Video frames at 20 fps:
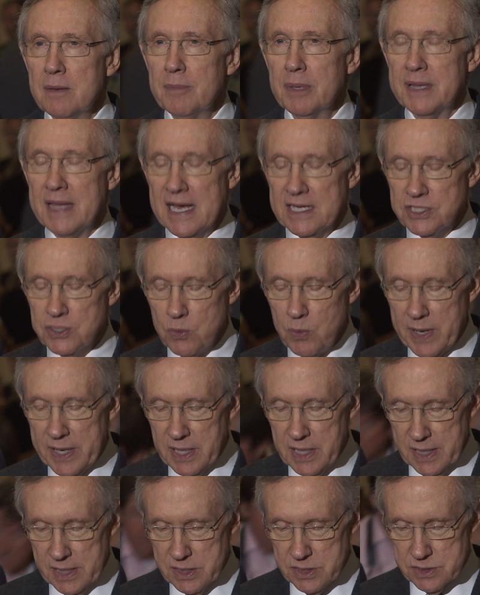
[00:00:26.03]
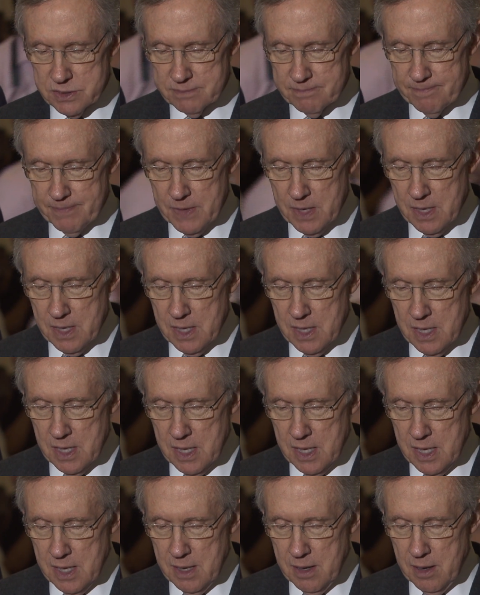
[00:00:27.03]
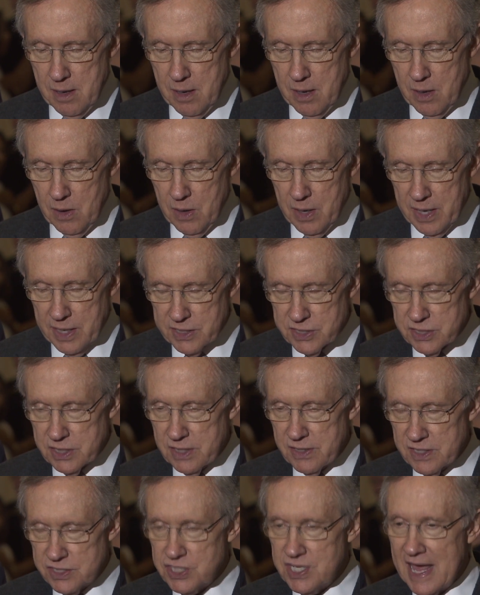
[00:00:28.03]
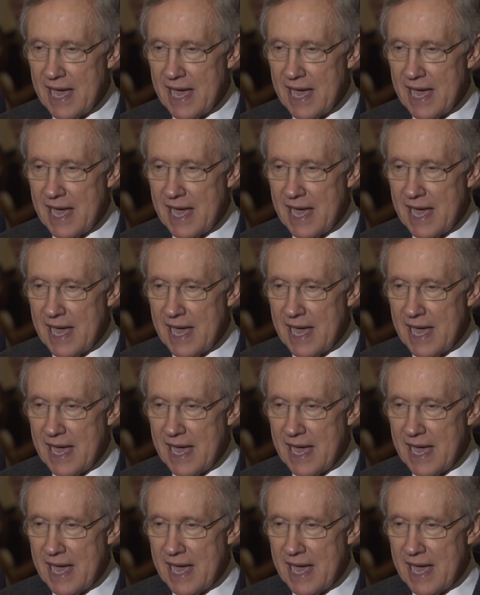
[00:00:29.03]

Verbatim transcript: but that's the way it is. It's